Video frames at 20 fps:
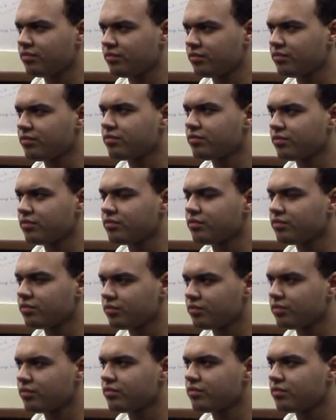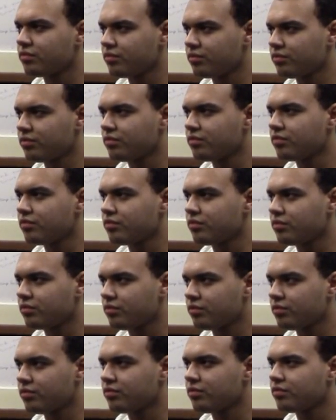
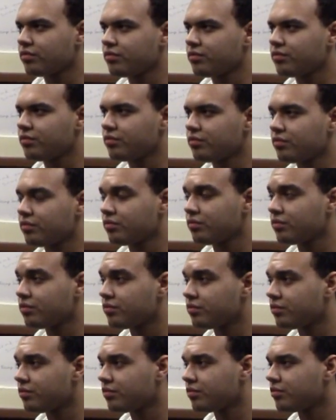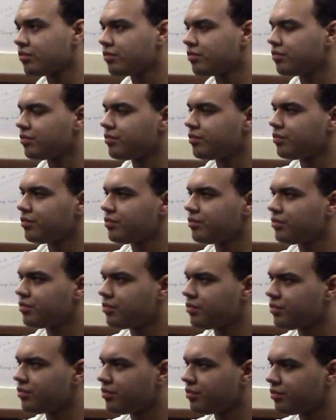
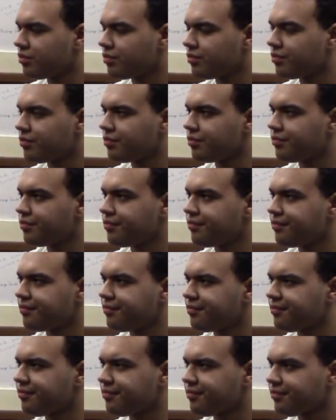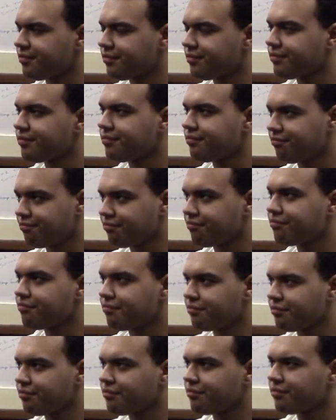
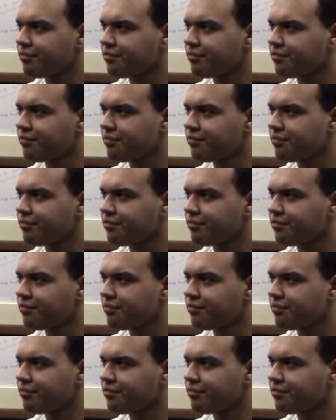This person isn't speaking.